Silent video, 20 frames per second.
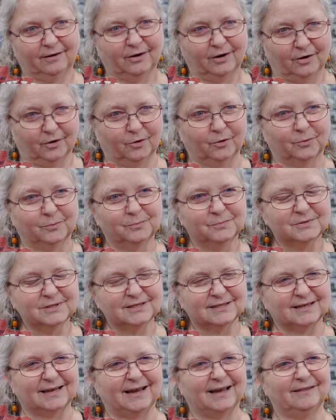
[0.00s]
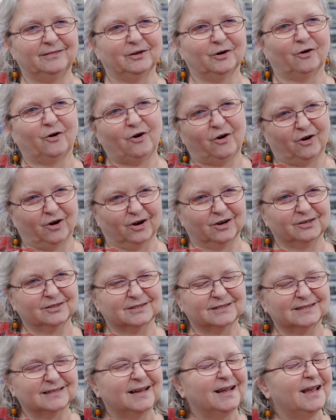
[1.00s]
homes and their
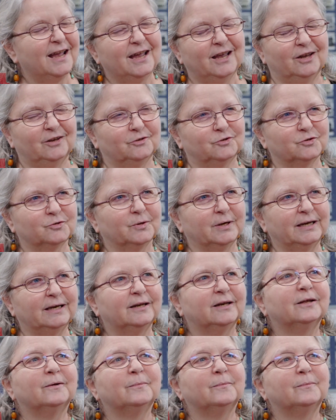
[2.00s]
hearts and treated